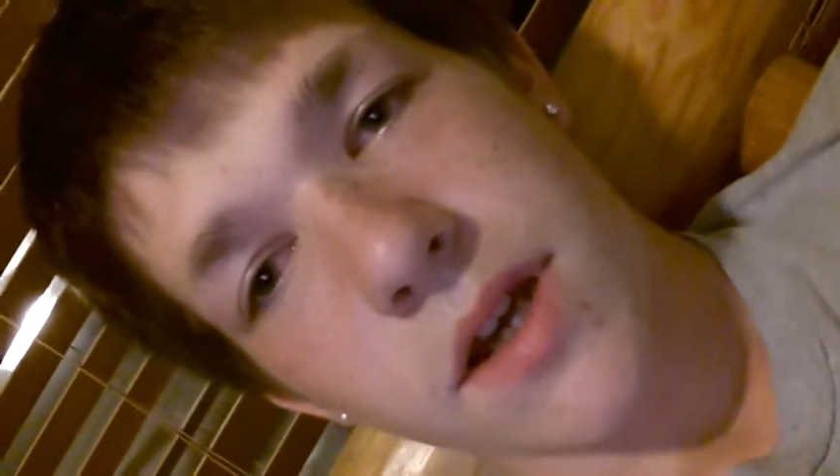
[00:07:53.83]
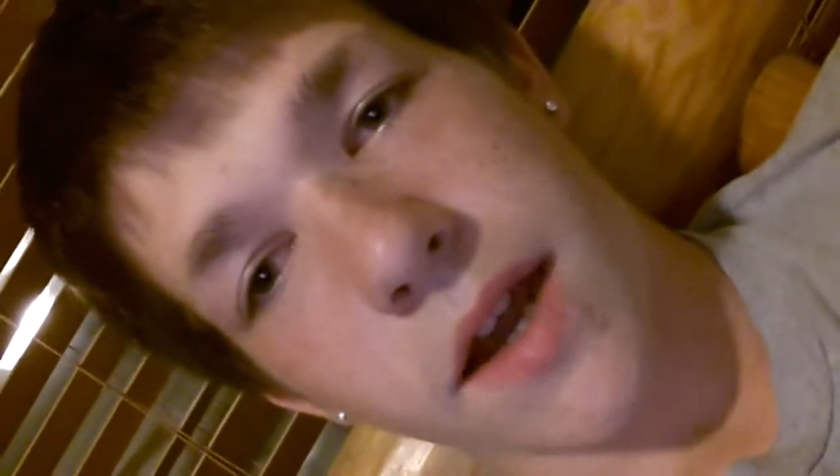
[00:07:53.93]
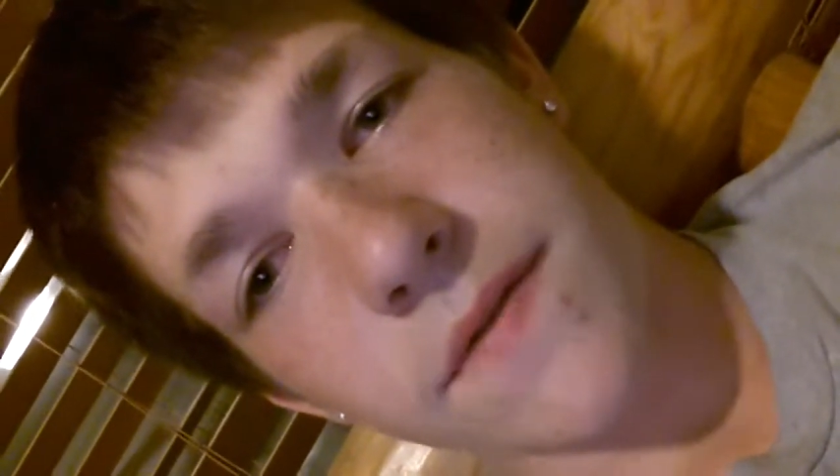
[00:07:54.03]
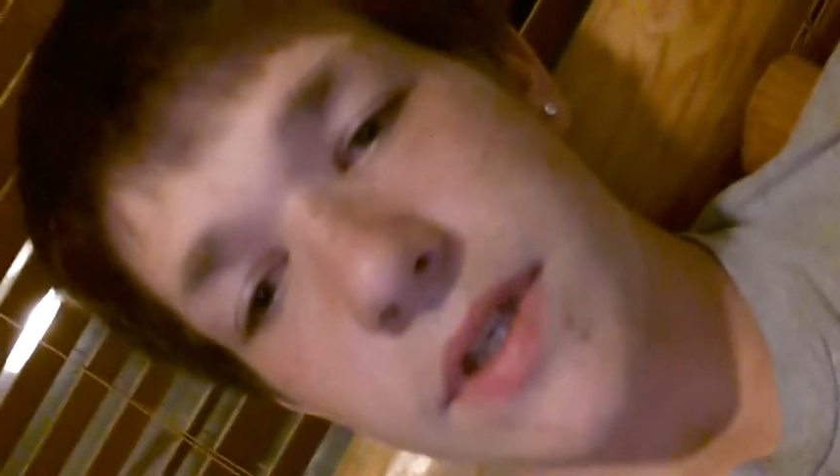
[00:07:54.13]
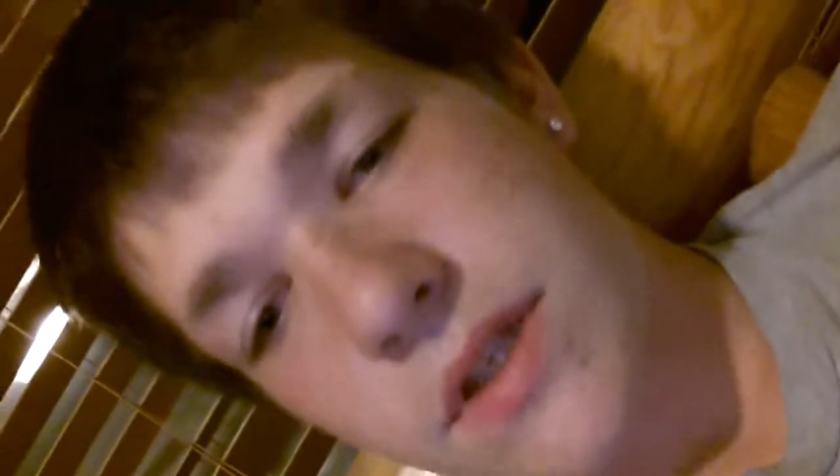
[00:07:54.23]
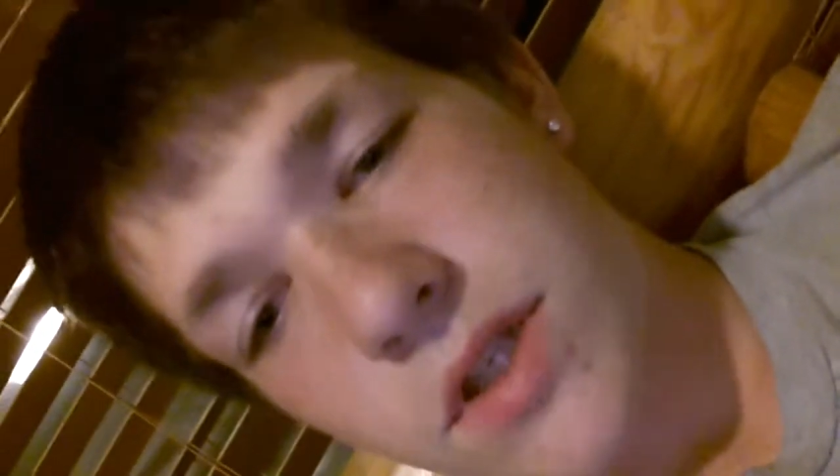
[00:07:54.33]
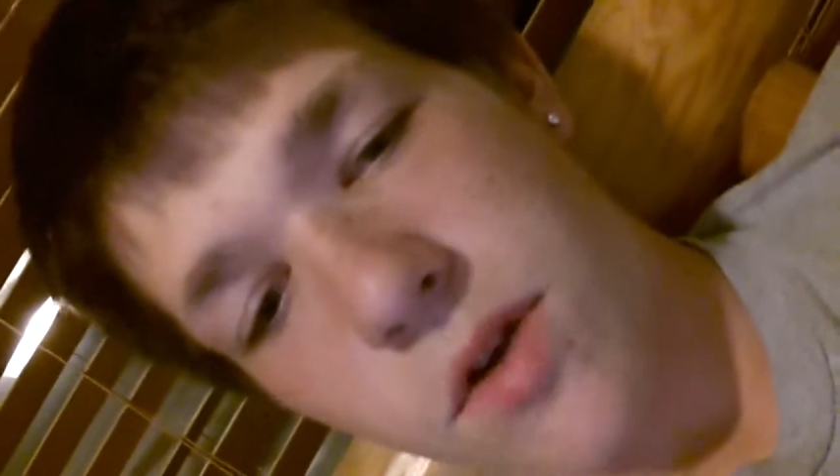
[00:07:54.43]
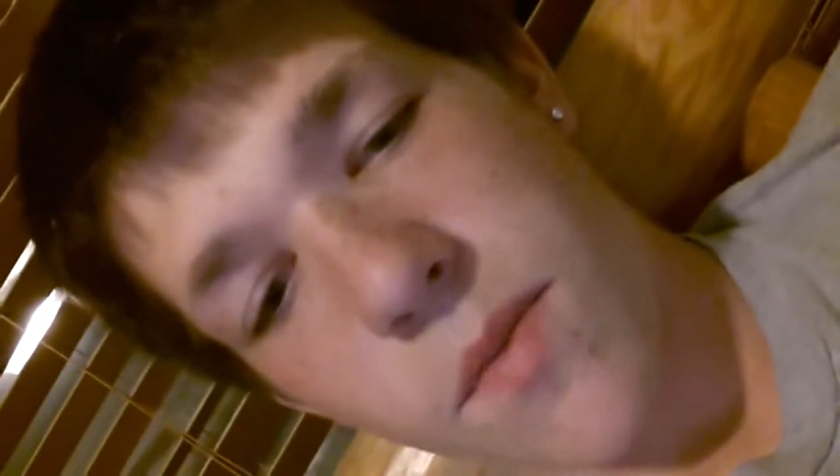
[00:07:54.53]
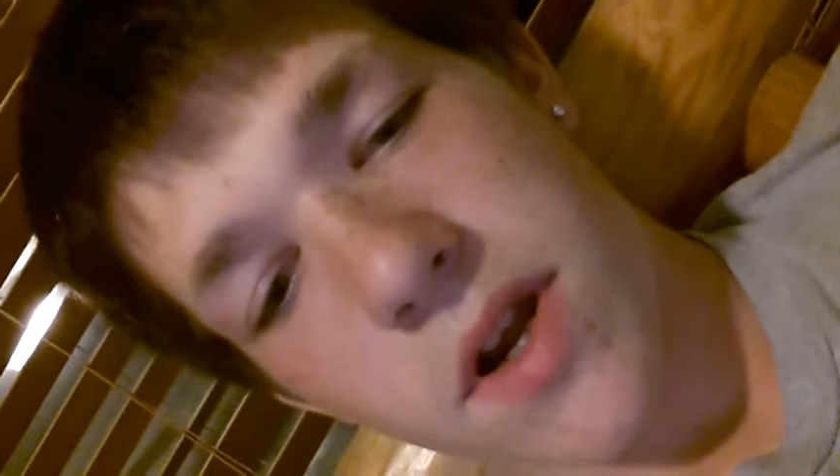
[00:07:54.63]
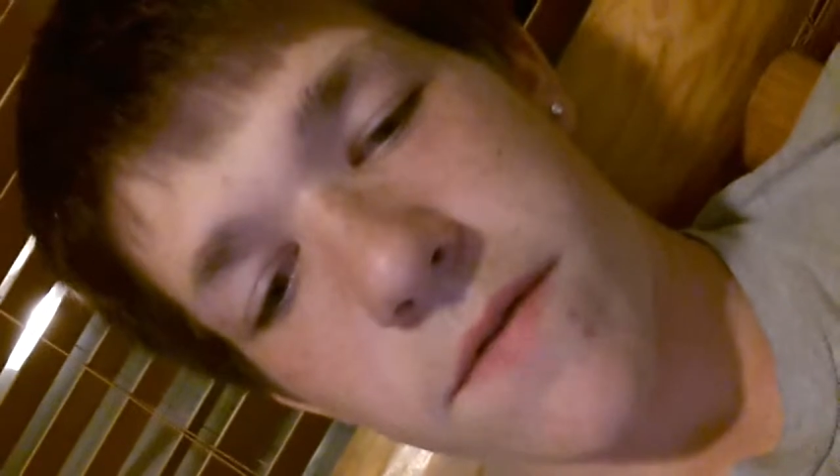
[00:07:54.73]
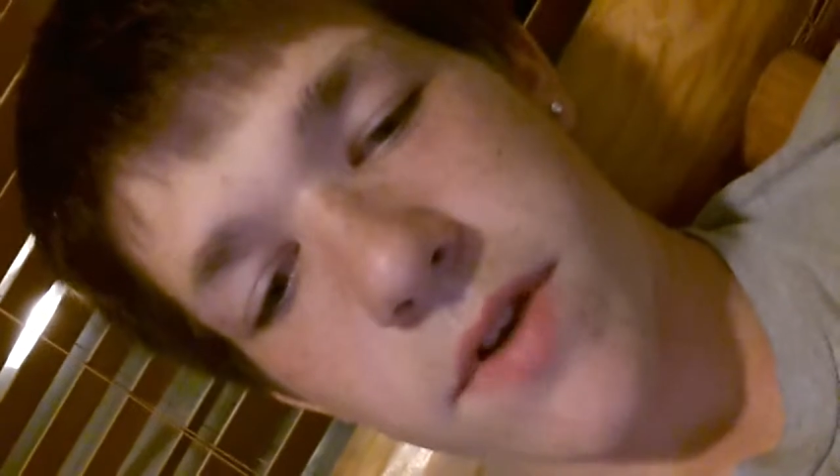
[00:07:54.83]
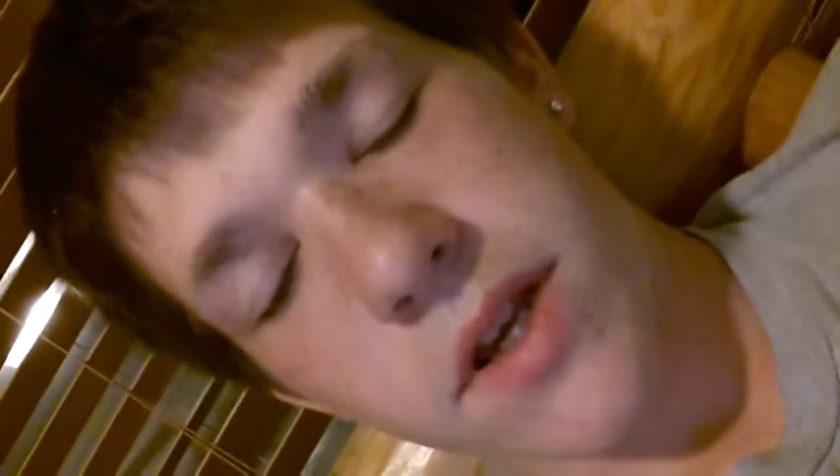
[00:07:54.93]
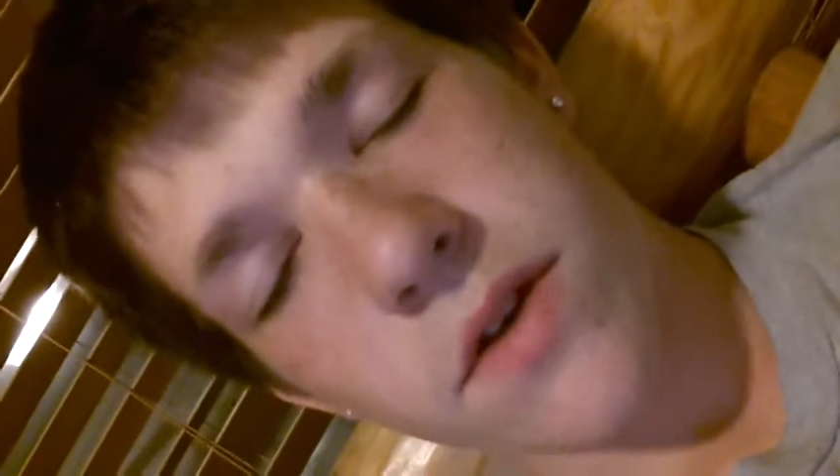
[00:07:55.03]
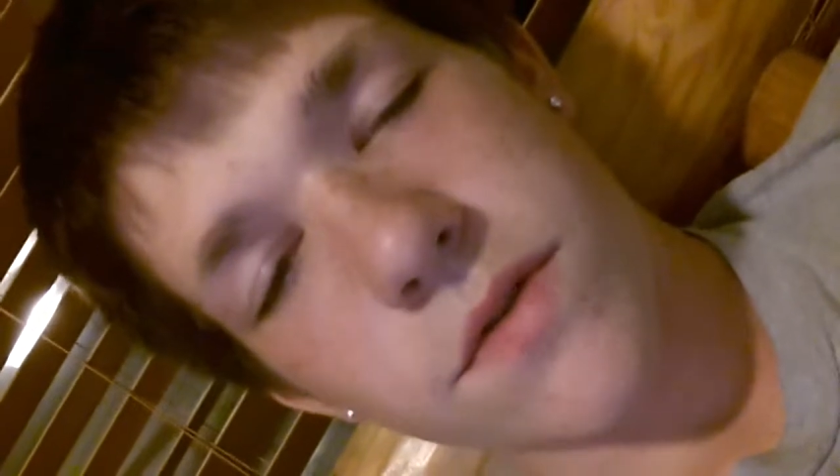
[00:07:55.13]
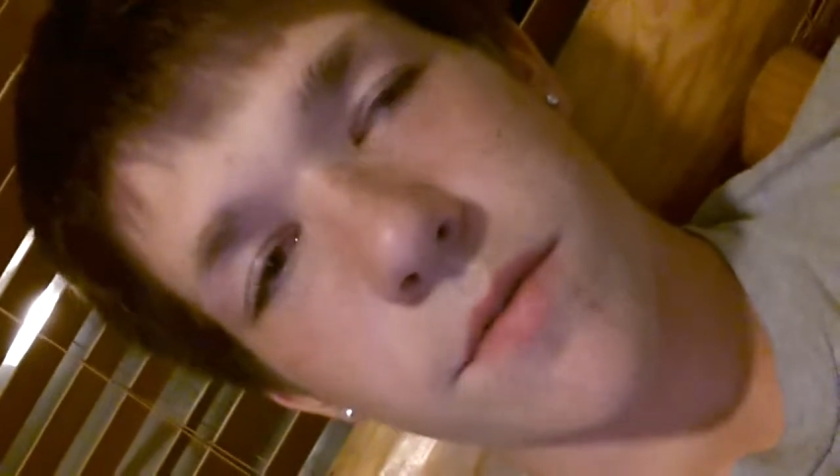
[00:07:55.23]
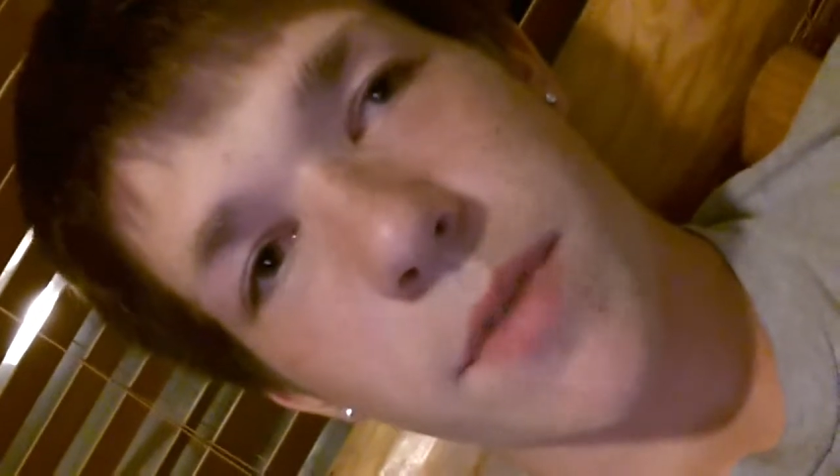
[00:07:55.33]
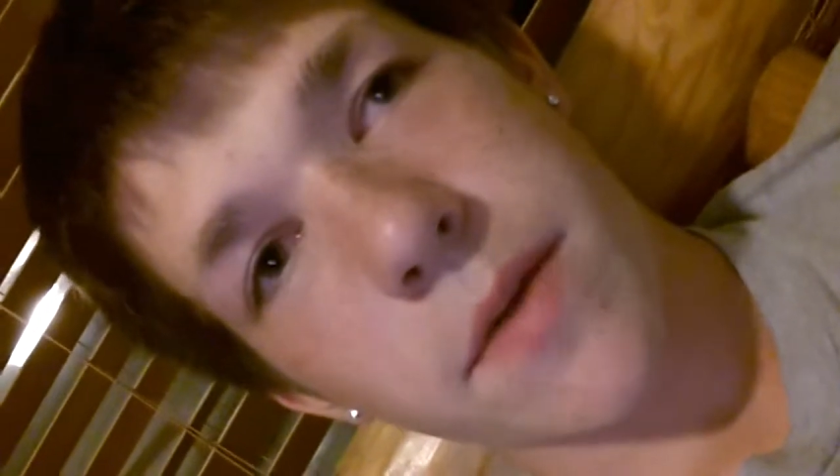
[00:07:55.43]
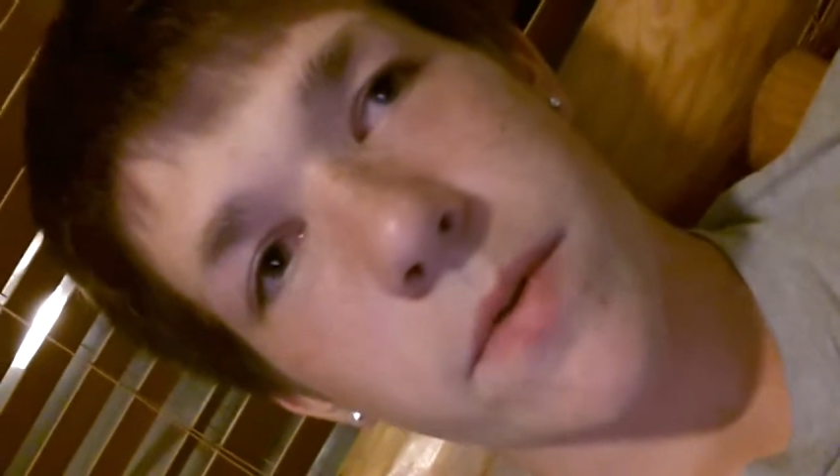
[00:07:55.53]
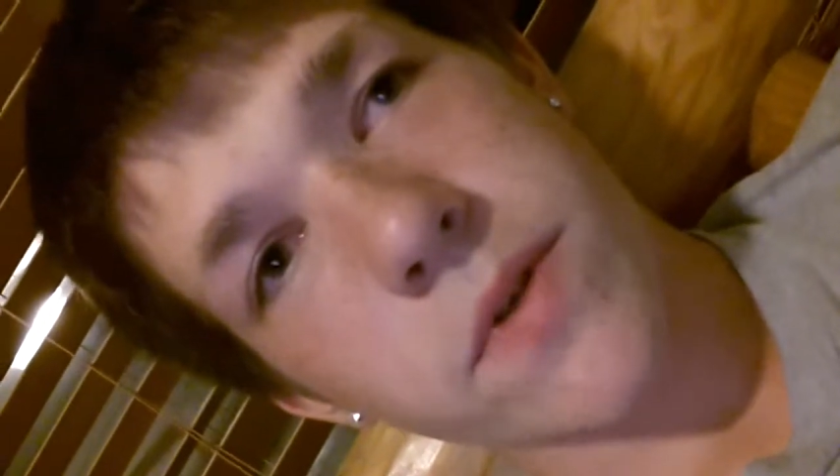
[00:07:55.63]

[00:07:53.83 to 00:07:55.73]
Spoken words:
I've seen so many videos of people